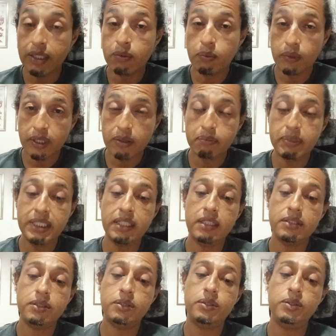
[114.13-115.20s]
will be
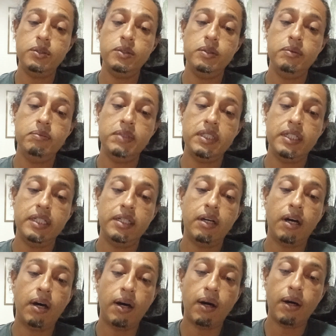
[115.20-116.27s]
assumed in
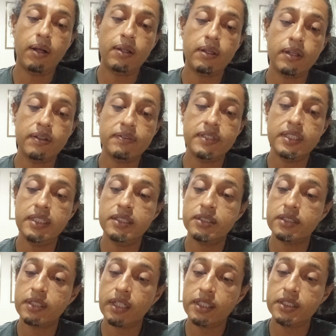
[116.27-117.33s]
all of the
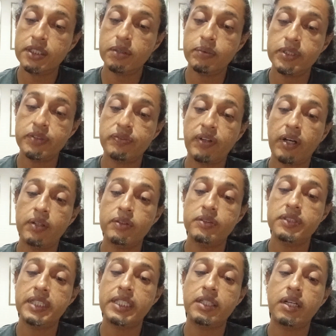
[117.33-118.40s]
discussion which
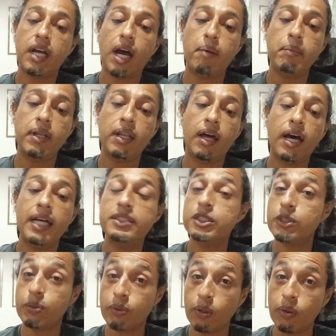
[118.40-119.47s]
follows that the common law has
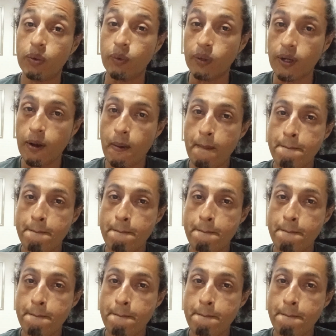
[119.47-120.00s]
grown,